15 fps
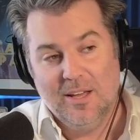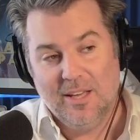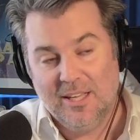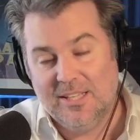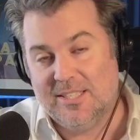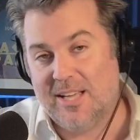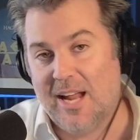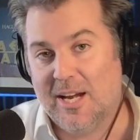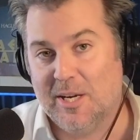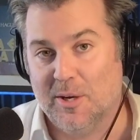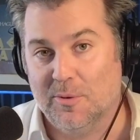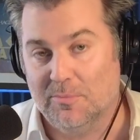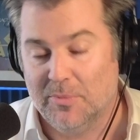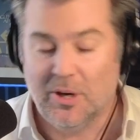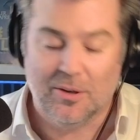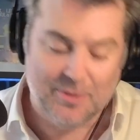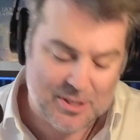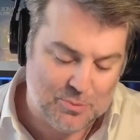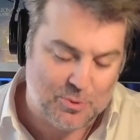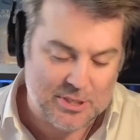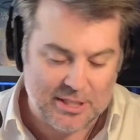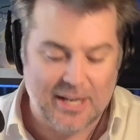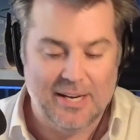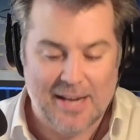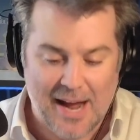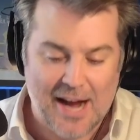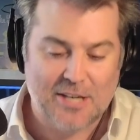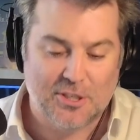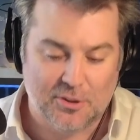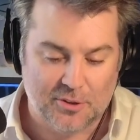he's saying this is once again
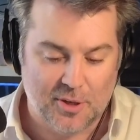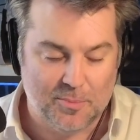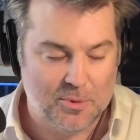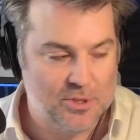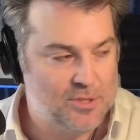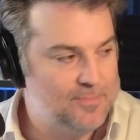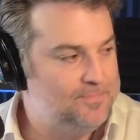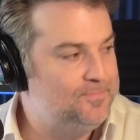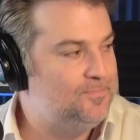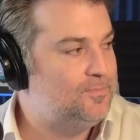national numbers.